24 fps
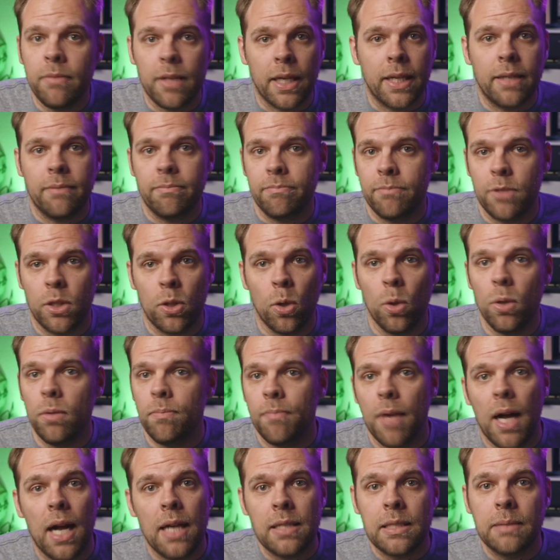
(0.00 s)
Like, cool,
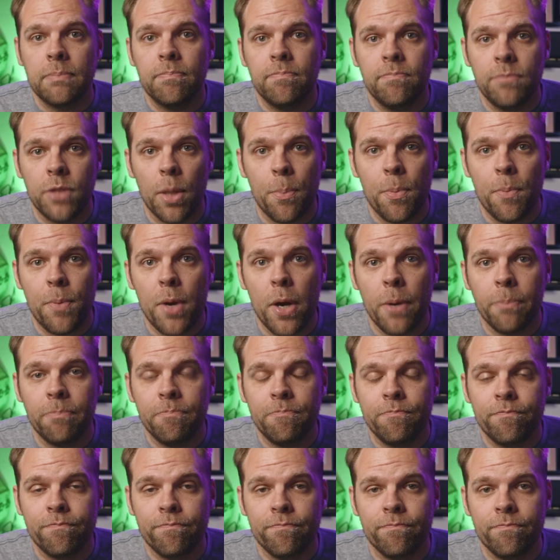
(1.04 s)
awesome, dope, dope.
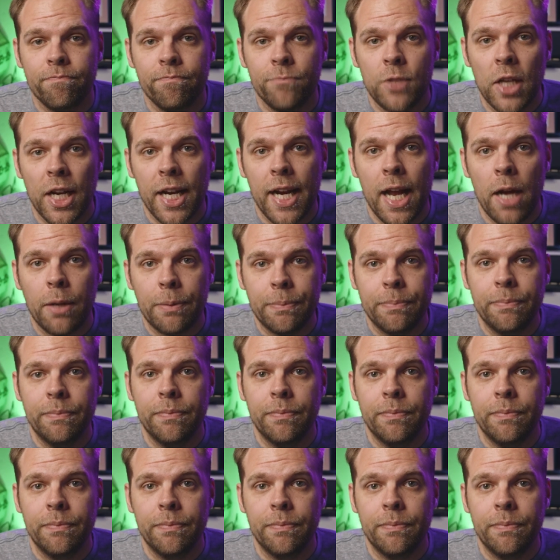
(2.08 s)
Check it out.